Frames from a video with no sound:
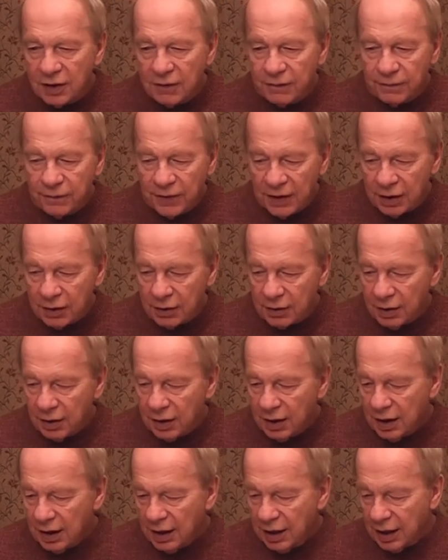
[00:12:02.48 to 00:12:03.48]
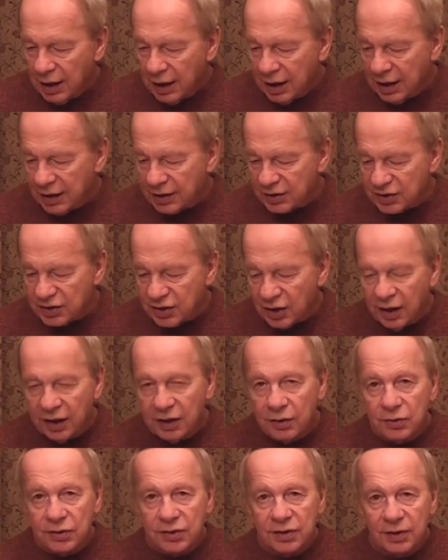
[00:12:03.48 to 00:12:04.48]
Affair at
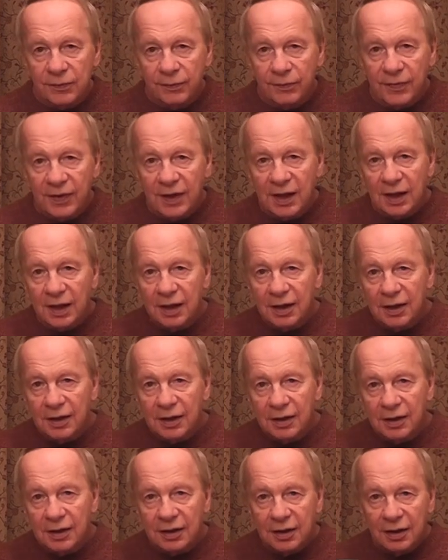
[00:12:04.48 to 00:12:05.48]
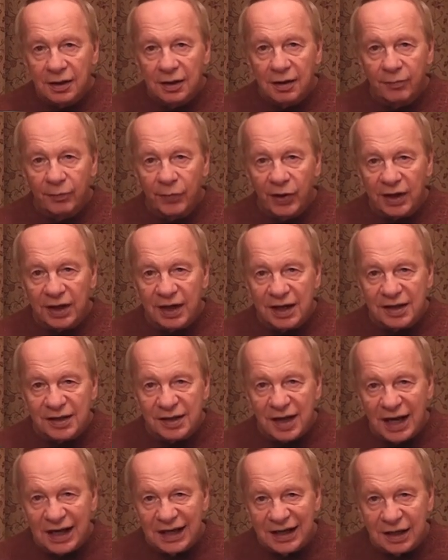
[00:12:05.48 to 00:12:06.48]
Styles, but is
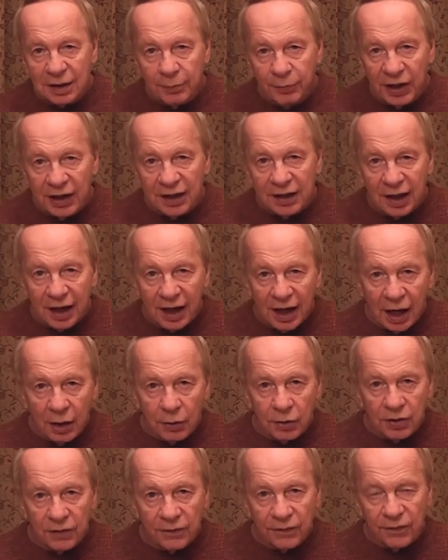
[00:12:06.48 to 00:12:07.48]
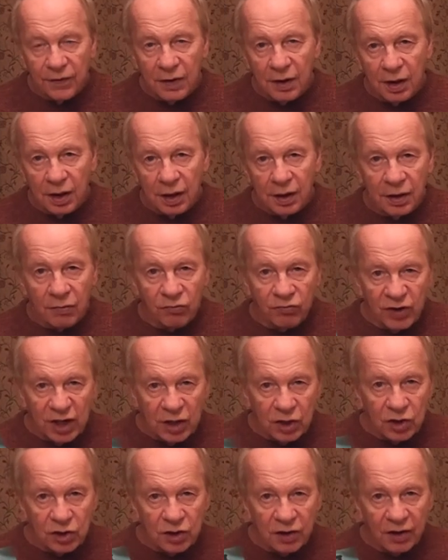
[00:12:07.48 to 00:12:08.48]
a little bit out of the
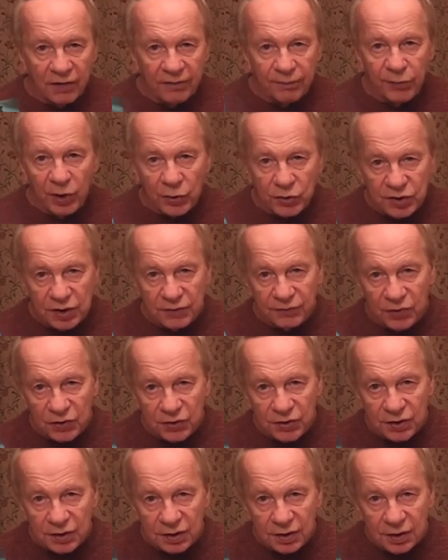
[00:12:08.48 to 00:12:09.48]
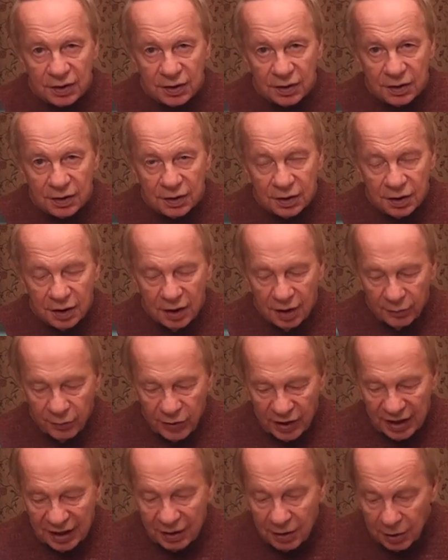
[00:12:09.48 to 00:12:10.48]
reach of most of us.
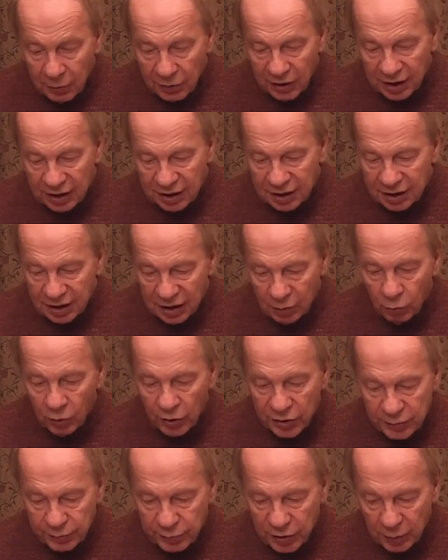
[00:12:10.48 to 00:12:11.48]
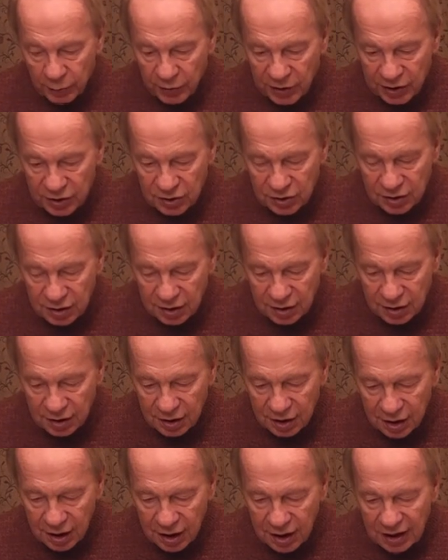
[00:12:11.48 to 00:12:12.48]
But anyway, it was published.
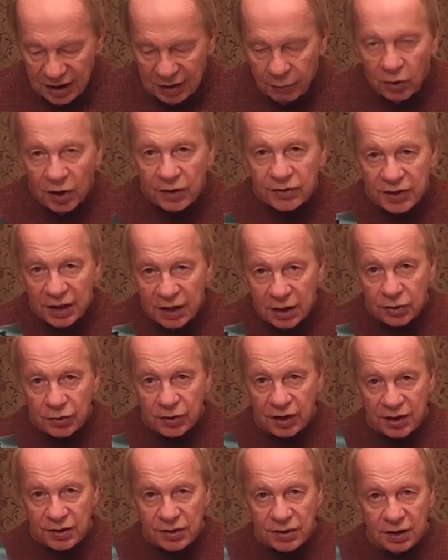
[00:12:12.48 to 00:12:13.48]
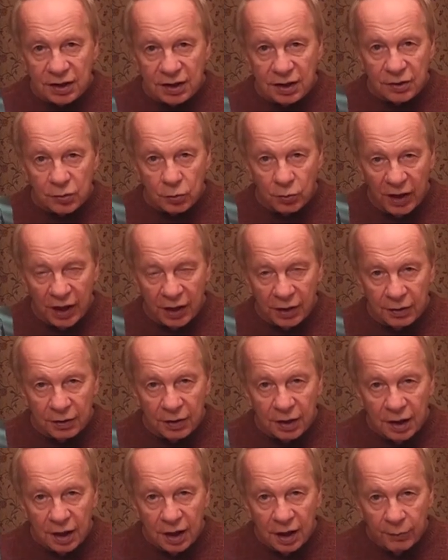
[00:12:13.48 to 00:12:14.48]
And what's interesting as well,
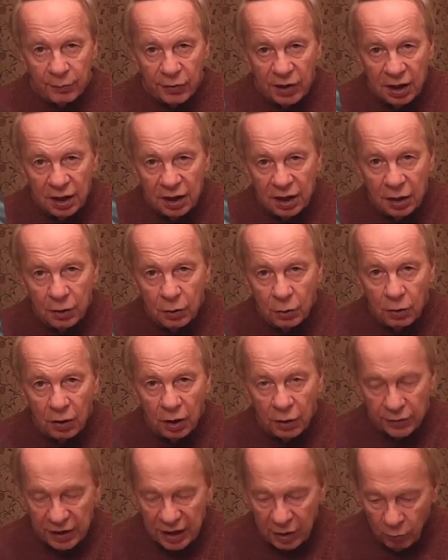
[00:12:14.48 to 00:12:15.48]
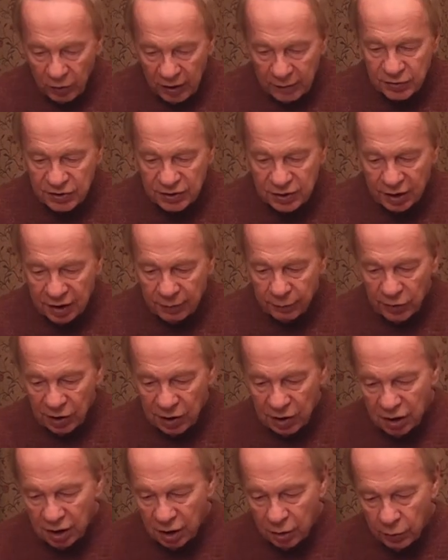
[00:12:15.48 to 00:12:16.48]
below on that website,
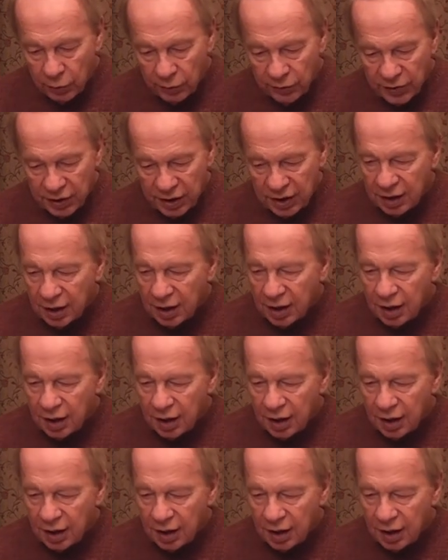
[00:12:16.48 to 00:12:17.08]
below the